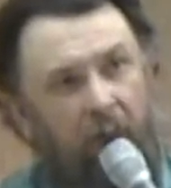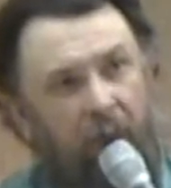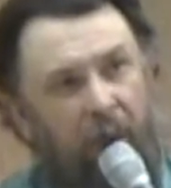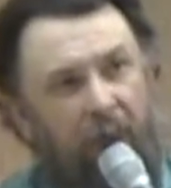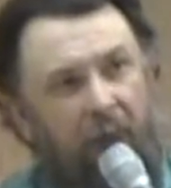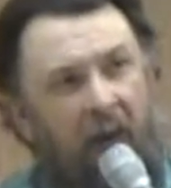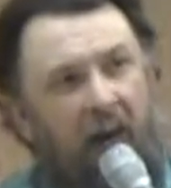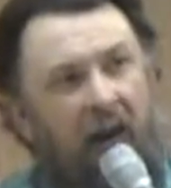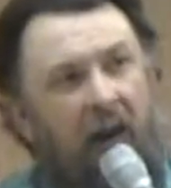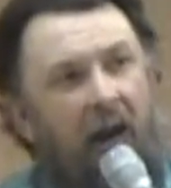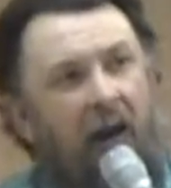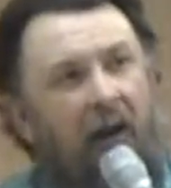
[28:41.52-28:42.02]

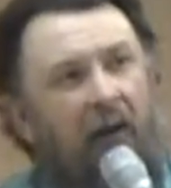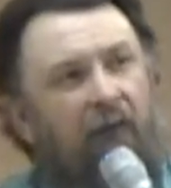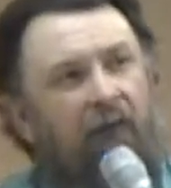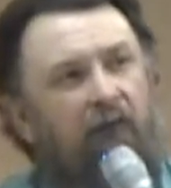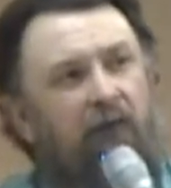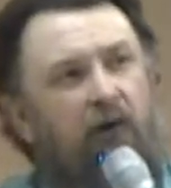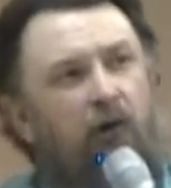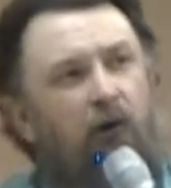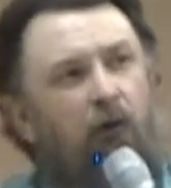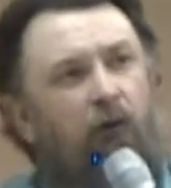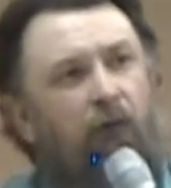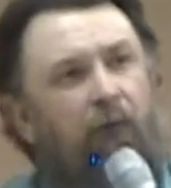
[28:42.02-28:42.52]

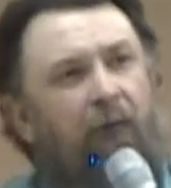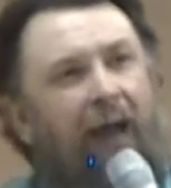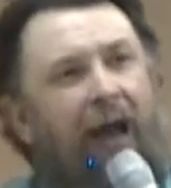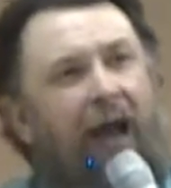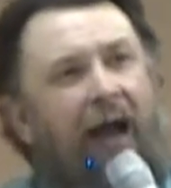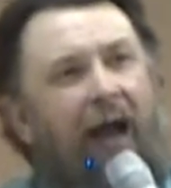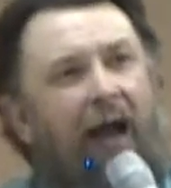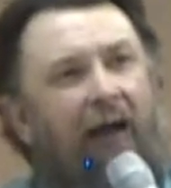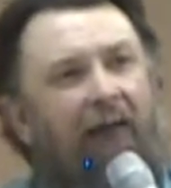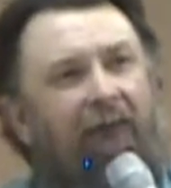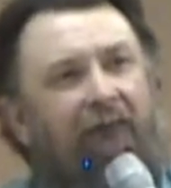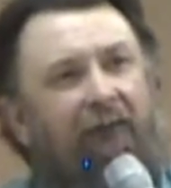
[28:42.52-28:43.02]
Then you've
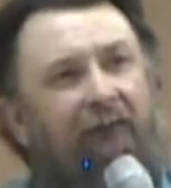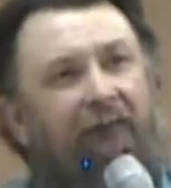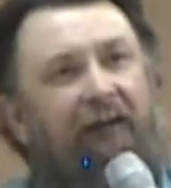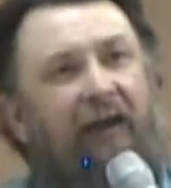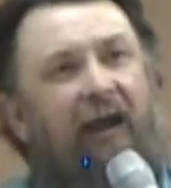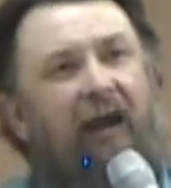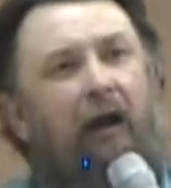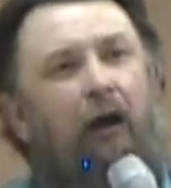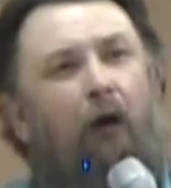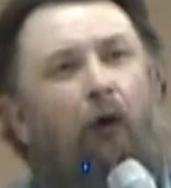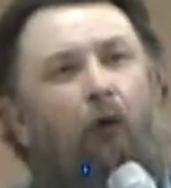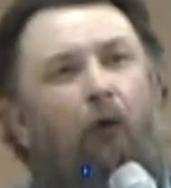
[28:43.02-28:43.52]
got
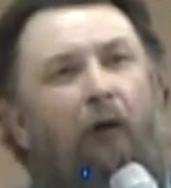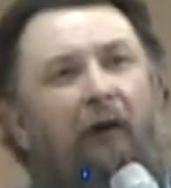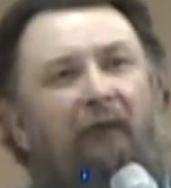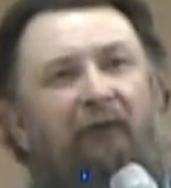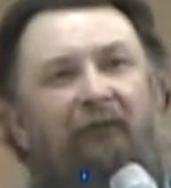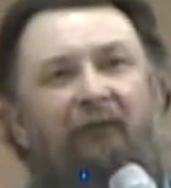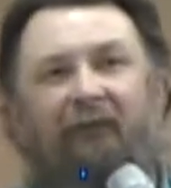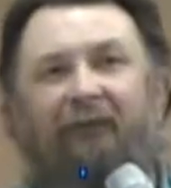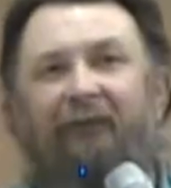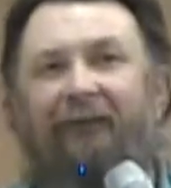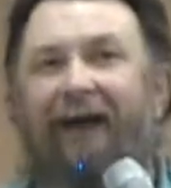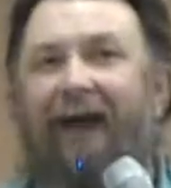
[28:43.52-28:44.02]
to deal
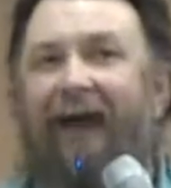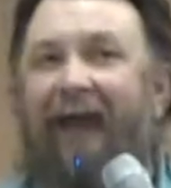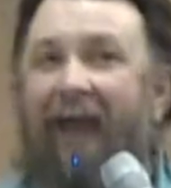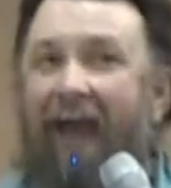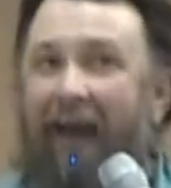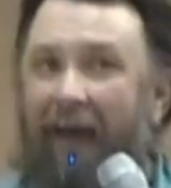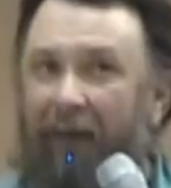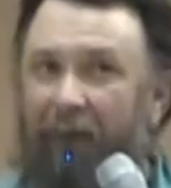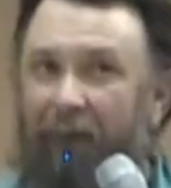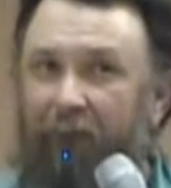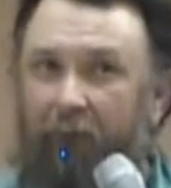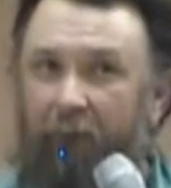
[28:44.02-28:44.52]
with
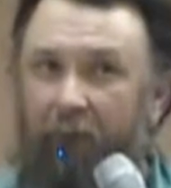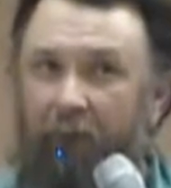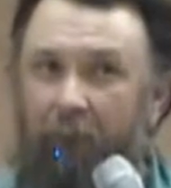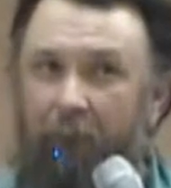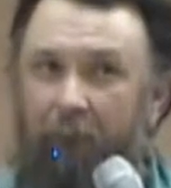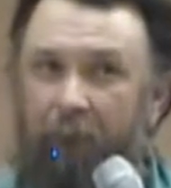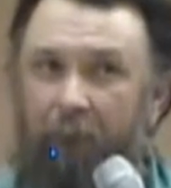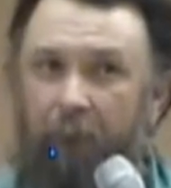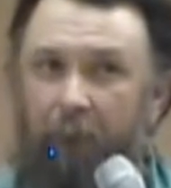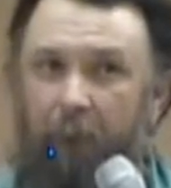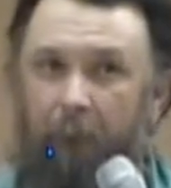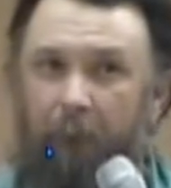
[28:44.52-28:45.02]
that
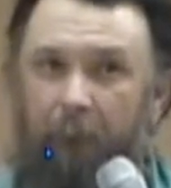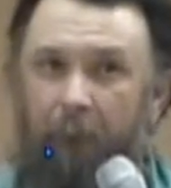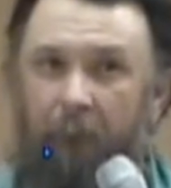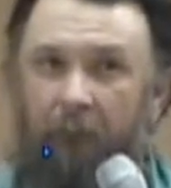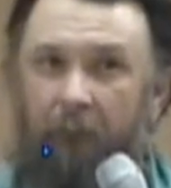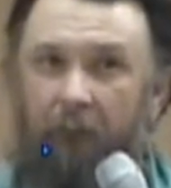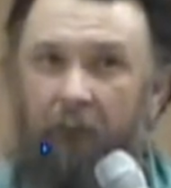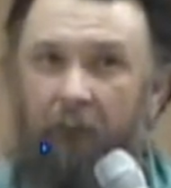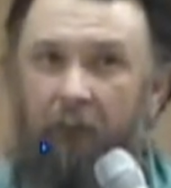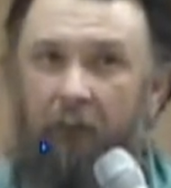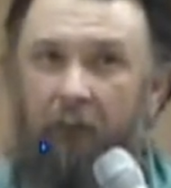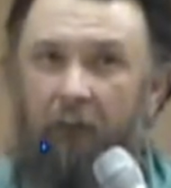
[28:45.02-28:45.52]

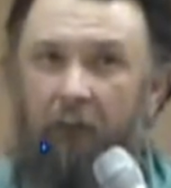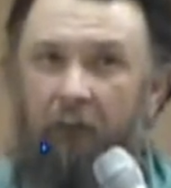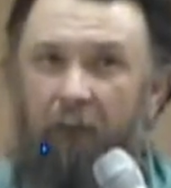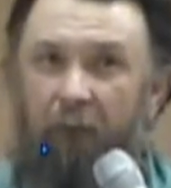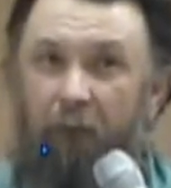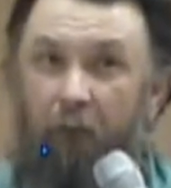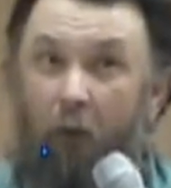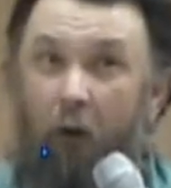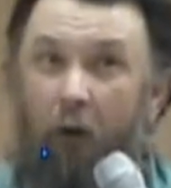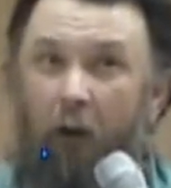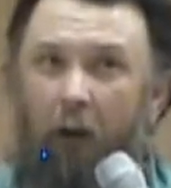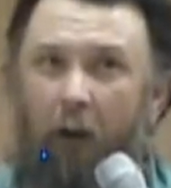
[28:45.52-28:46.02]

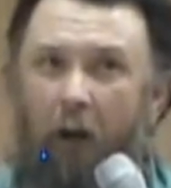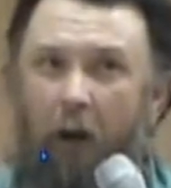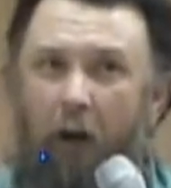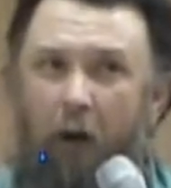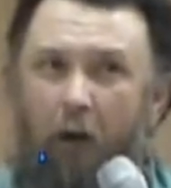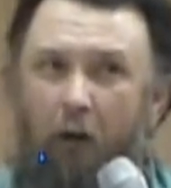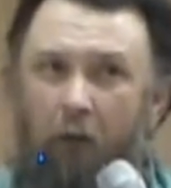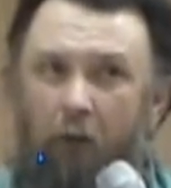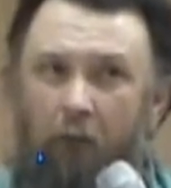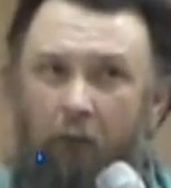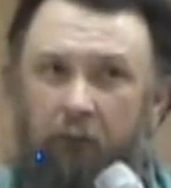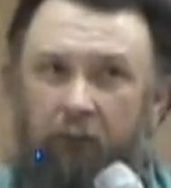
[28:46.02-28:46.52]
for a
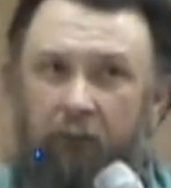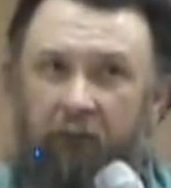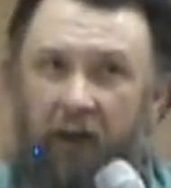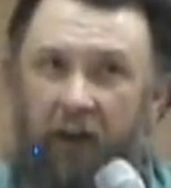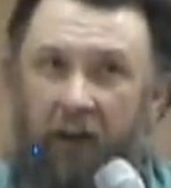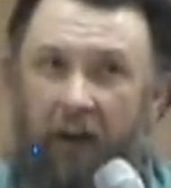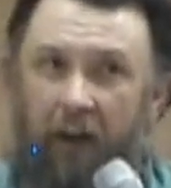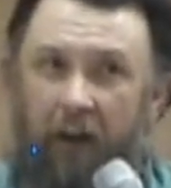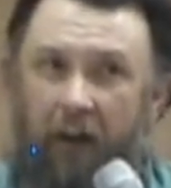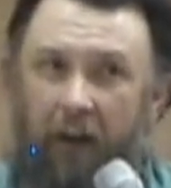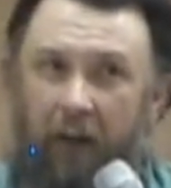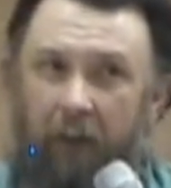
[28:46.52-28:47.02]
long
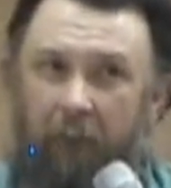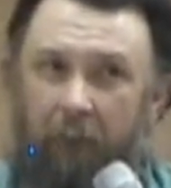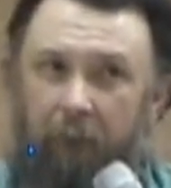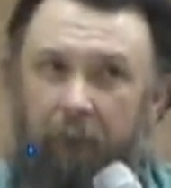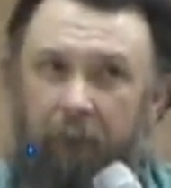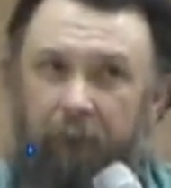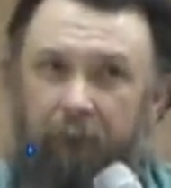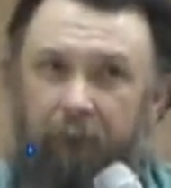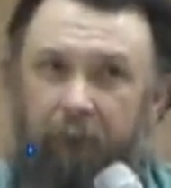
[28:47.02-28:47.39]
time.